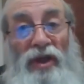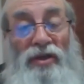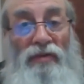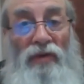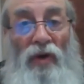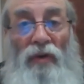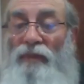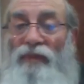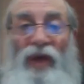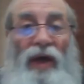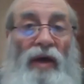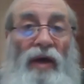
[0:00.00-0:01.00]
this group,
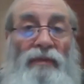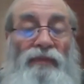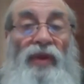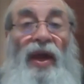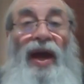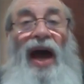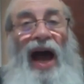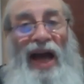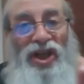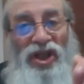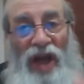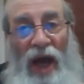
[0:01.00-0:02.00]
no,
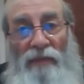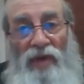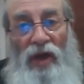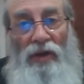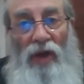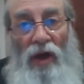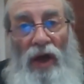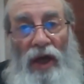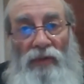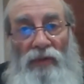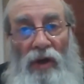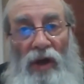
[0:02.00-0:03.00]
Hashem
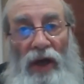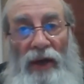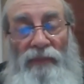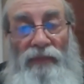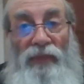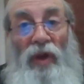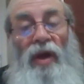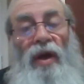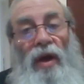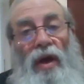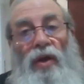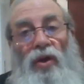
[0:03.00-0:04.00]
yilachem lochem.
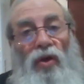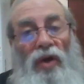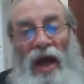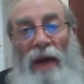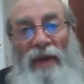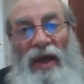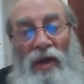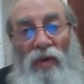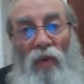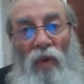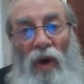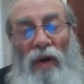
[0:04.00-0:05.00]
You're not making
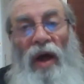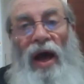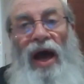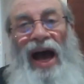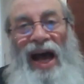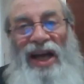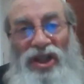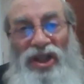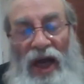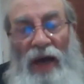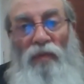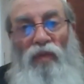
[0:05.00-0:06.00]
war,
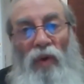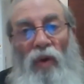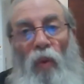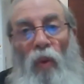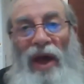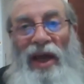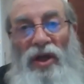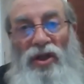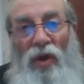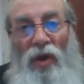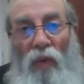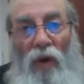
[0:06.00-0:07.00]
Hashem will
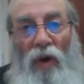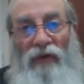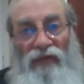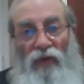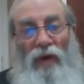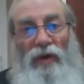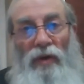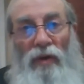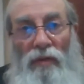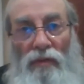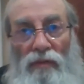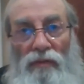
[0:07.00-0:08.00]
wage the war for you.